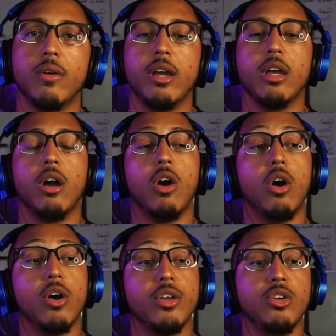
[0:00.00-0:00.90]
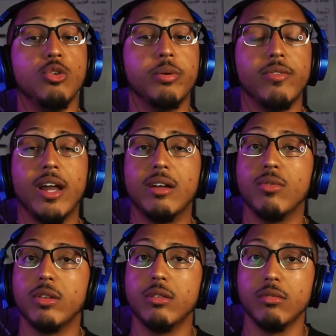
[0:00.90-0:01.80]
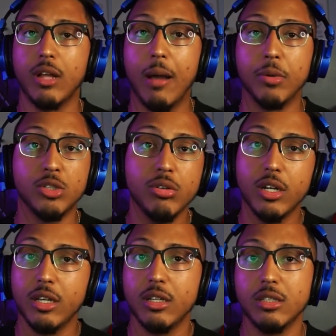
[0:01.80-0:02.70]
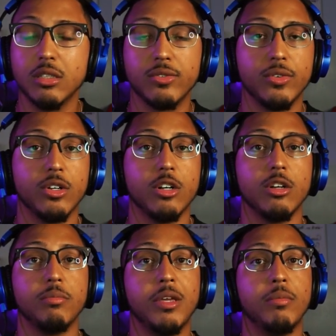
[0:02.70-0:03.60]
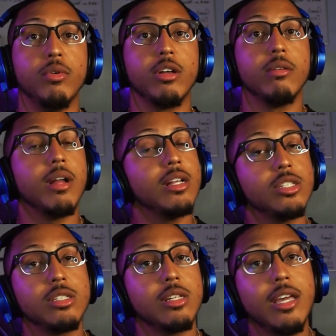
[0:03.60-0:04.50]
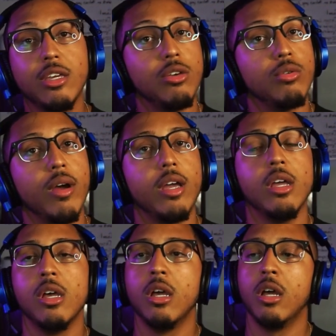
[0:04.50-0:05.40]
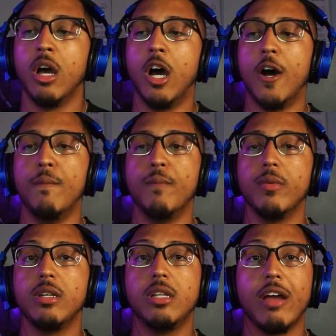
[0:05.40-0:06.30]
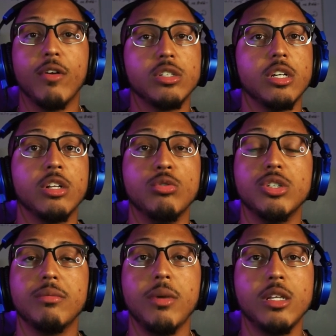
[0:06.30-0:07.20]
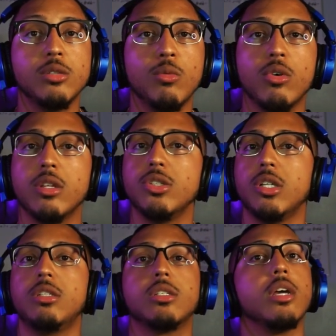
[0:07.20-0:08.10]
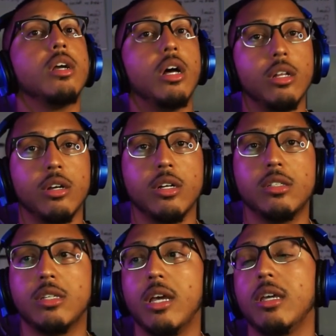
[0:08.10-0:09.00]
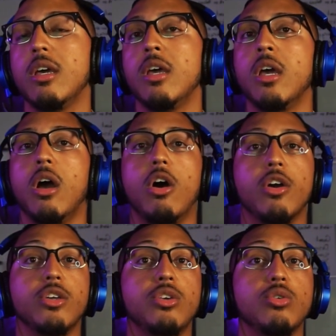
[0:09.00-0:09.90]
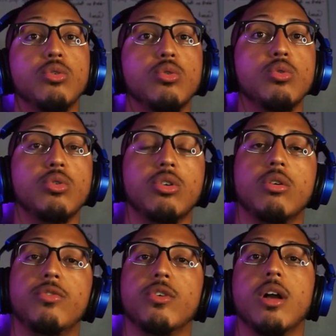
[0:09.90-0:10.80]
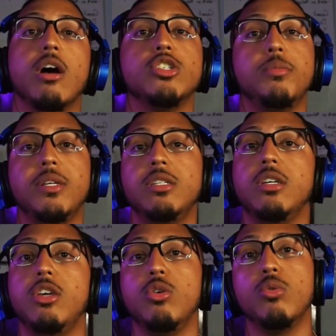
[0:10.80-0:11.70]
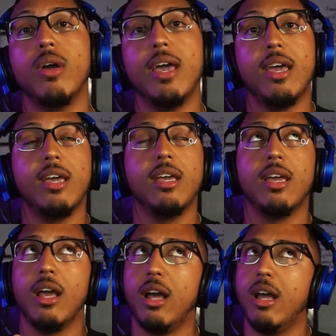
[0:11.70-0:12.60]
Right? Are you providing opportunities for people that are not just like you? Right? Um, diversity and inclusion means more than just skin color. It's like, are you, you know, for LGBTQA?